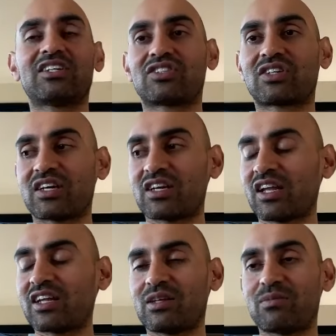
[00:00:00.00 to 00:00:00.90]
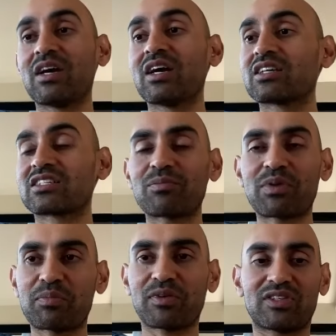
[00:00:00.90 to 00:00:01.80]
and just try to delight them? Some
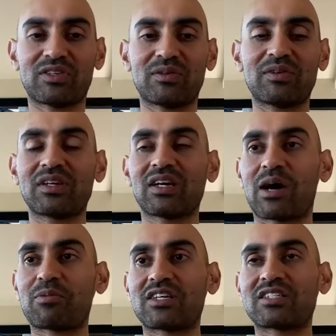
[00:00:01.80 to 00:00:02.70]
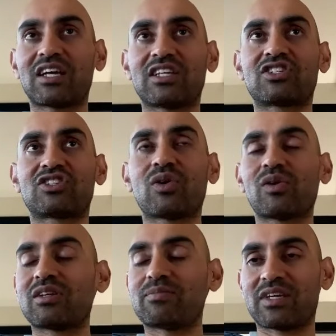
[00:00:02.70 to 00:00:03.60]
people do. I wouldn't say it's
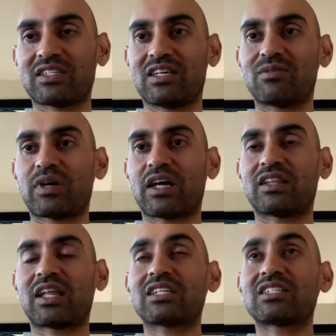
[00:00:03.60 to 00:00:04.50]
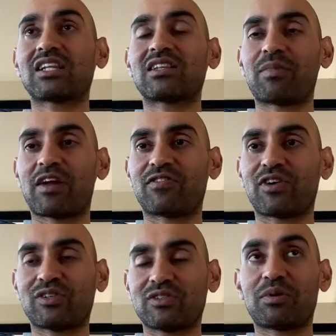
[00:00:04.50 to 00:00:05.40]
totally missing, but that's not the main
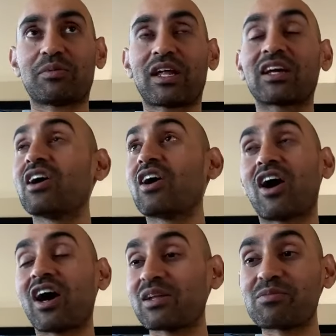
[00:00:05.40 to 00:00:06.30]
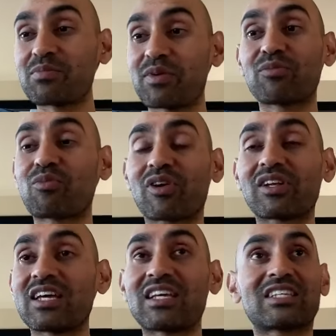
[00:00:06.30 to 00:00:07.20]
focus. People are like, oh, let me build more
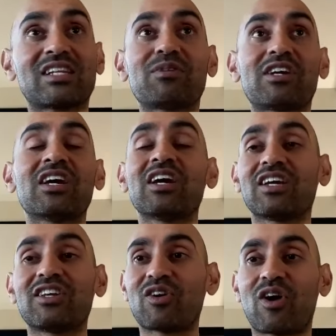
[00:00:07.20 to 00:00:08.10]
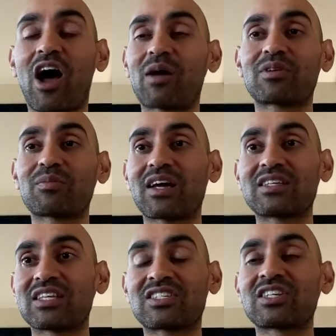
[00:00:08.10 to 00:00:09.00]
links. Let me, you know,
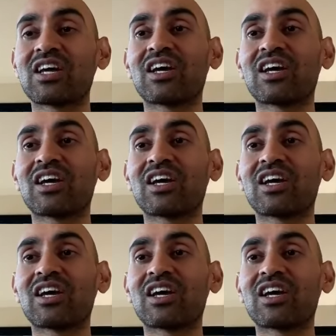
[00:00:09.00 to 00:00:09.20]
optimize this,